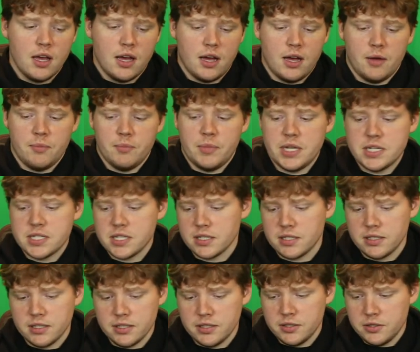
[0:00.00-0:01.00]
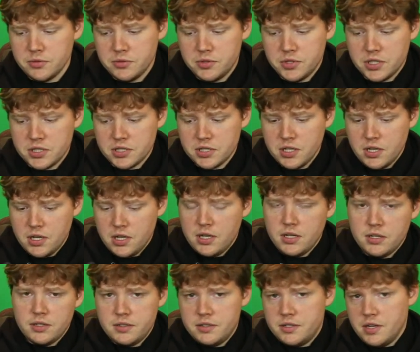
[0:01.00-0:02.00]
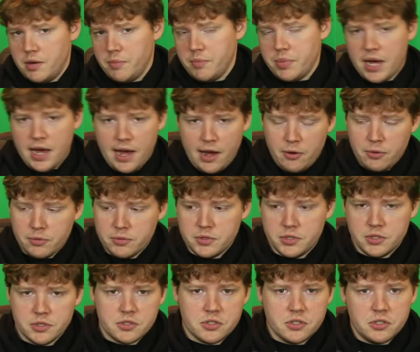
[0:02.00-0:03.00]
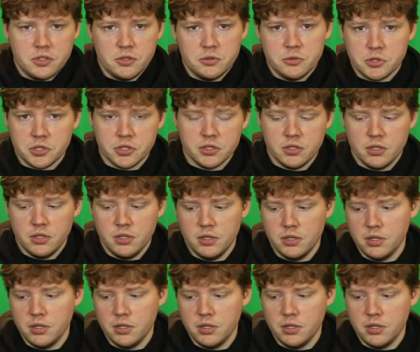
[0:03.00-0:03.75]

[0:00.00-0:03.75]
Um, basically, you just dump out your solution,